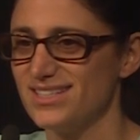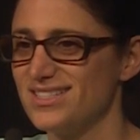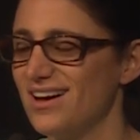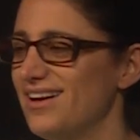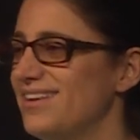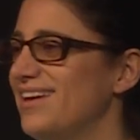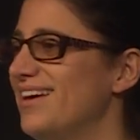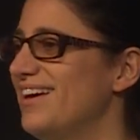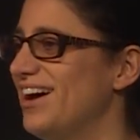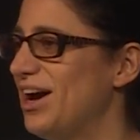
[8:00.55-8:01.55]
had done.
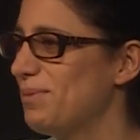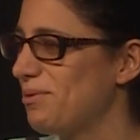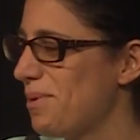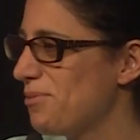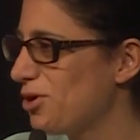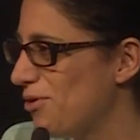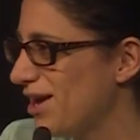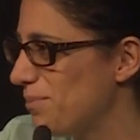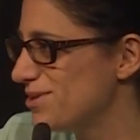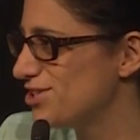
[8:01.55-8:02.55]
And I remember
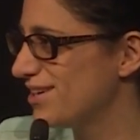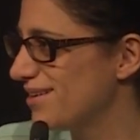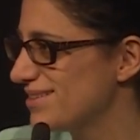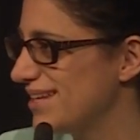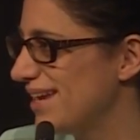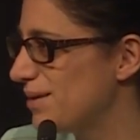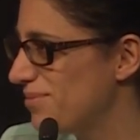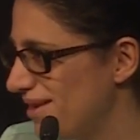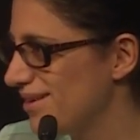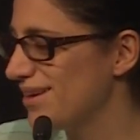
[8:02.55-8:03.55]
going up and shaking his hand and
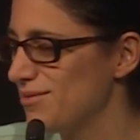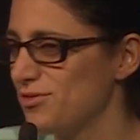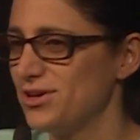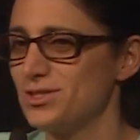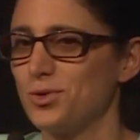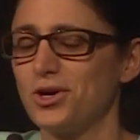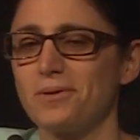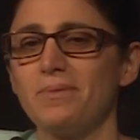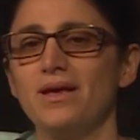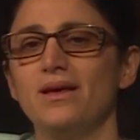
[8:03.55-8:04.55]
thanking him for his work.